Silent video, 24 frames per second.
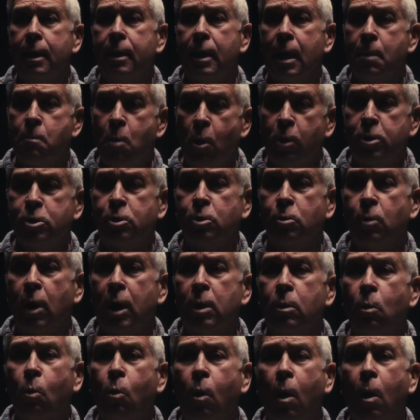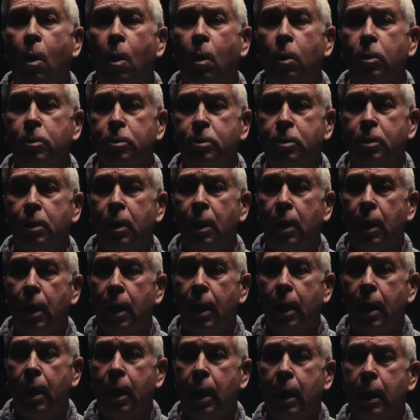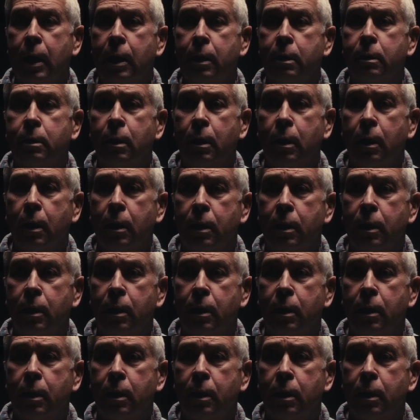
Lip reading: they marched around the walls and